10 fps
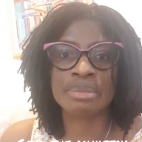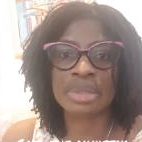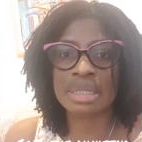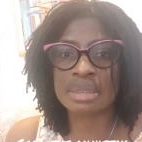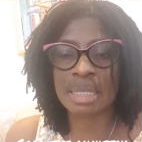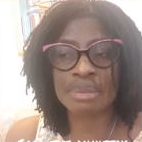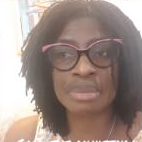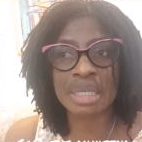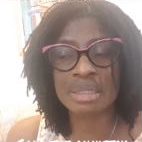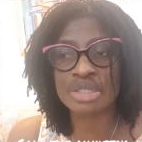because I
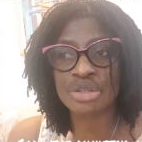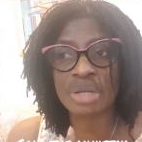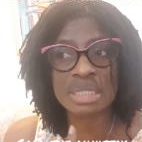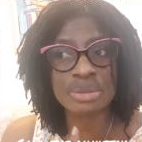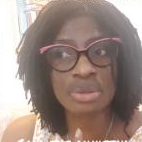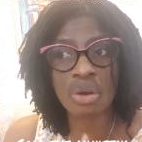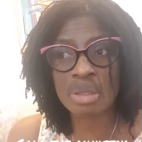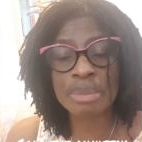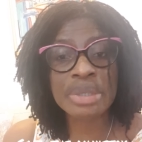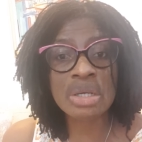made sure I took all
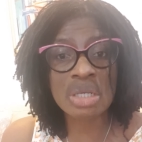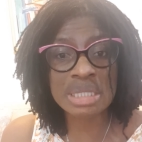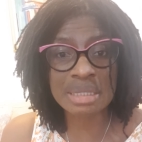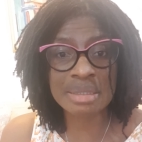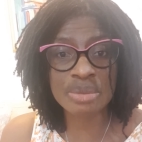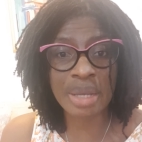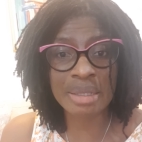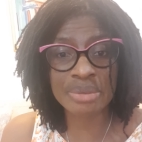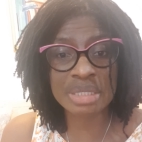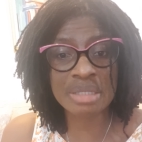the precautions while
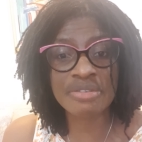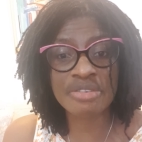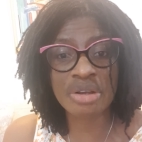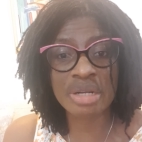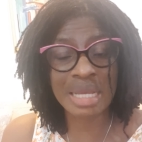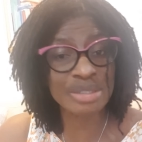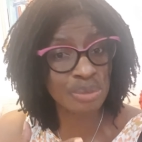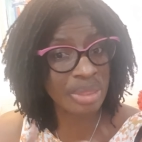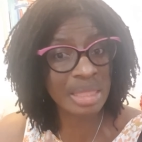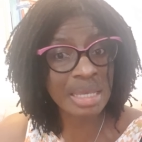I was in Florida. I
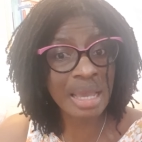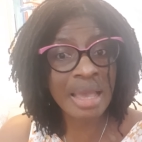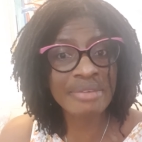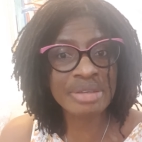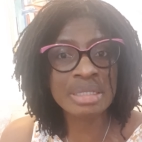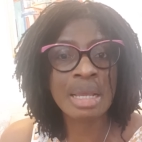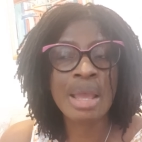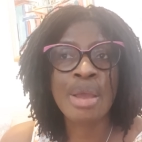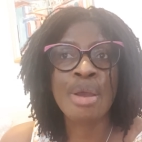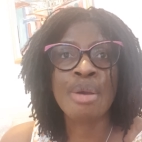don't think I have it,
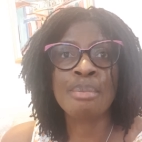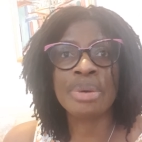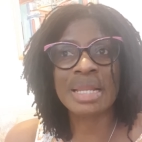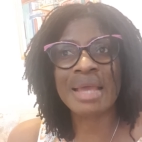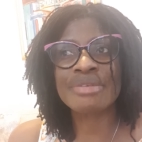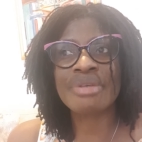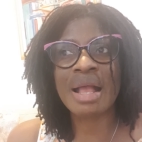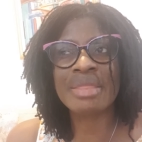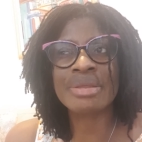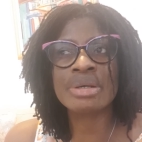but I'd
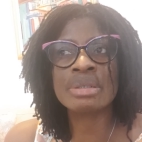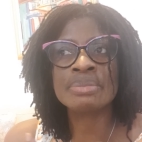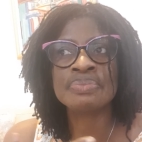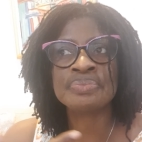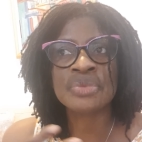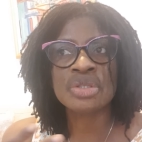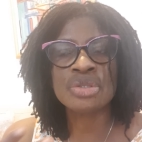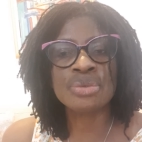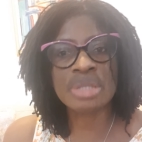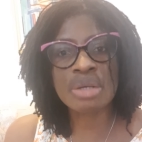rather
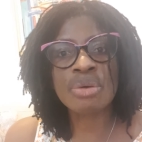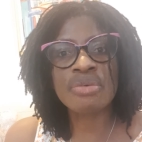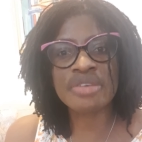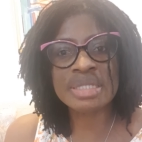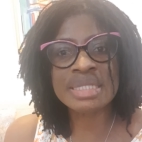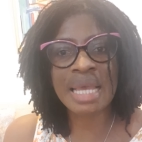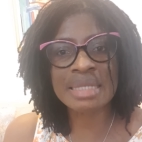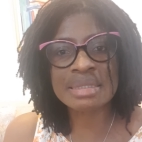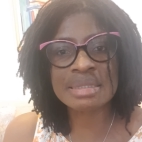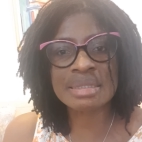do the COVID
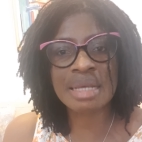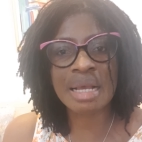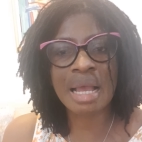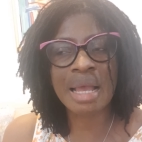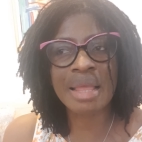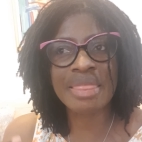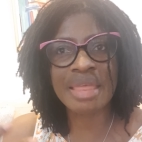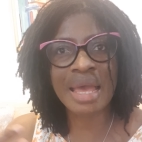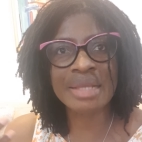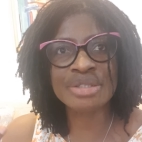test
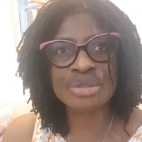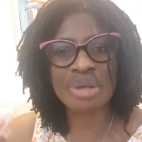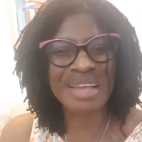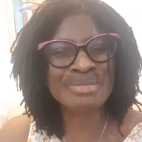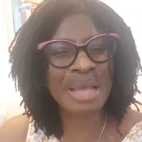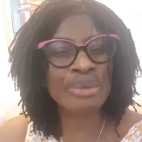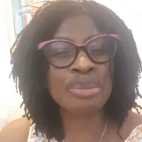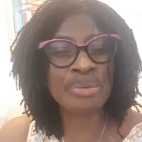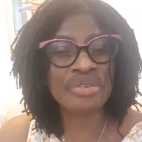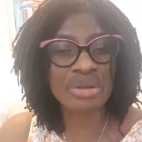and I would
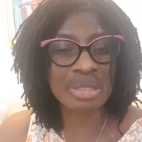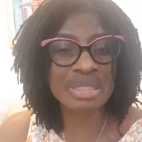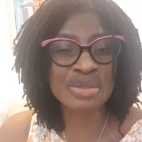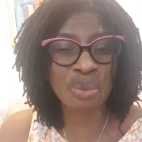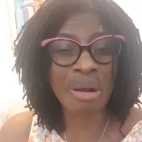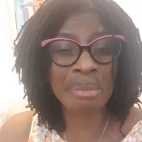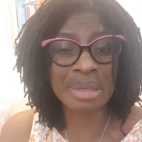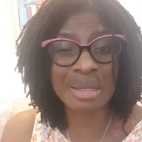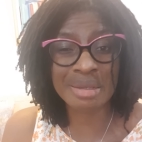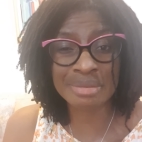prefer the swab,
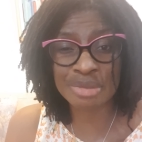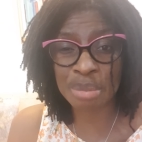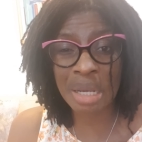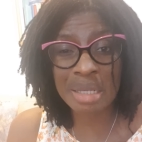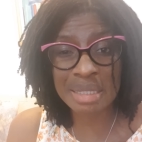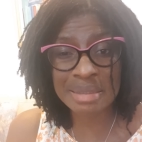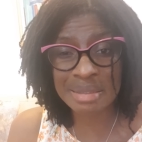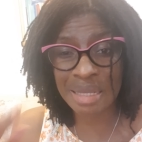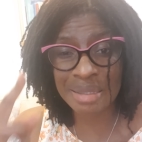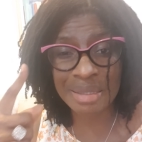to be honest,
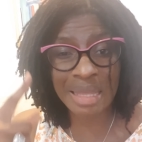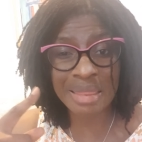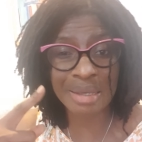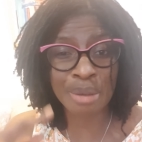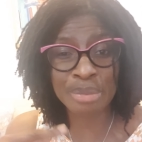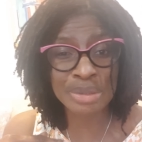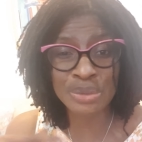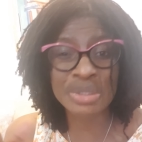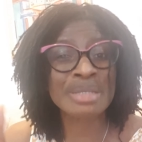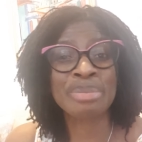than that thing up the
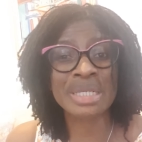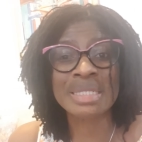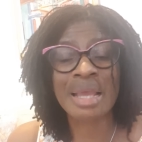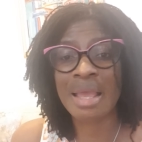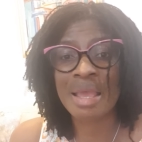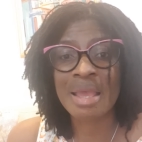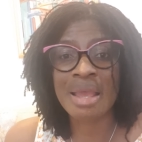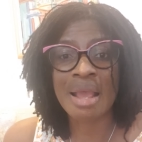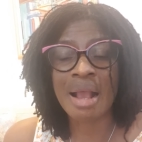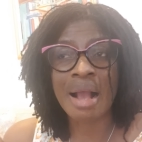nose. But
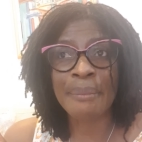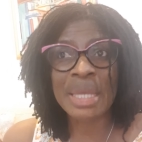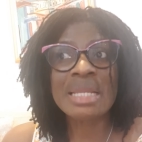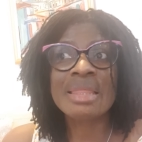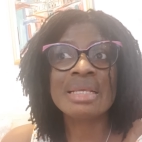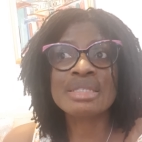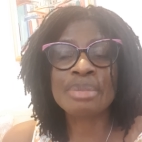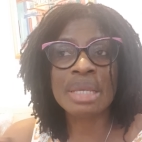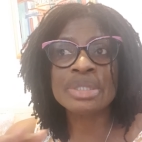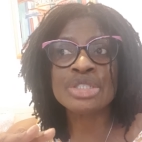anything to be
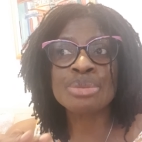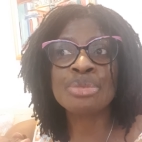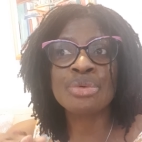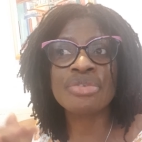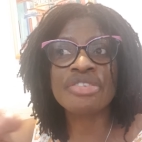able to move